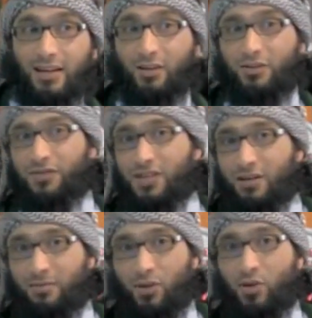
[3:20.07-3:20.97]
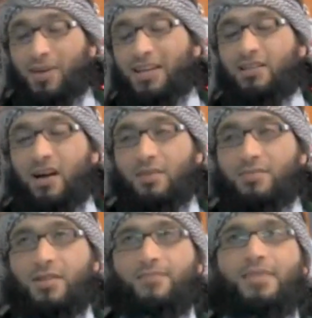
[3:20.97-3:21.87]
A lot of, many
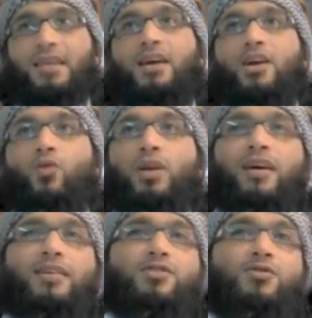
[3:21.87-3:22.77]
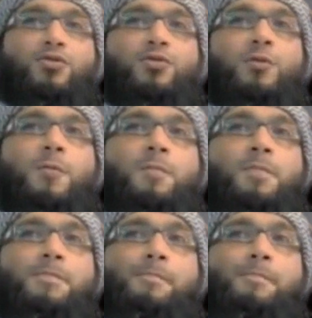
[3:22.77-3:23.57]
times we like to,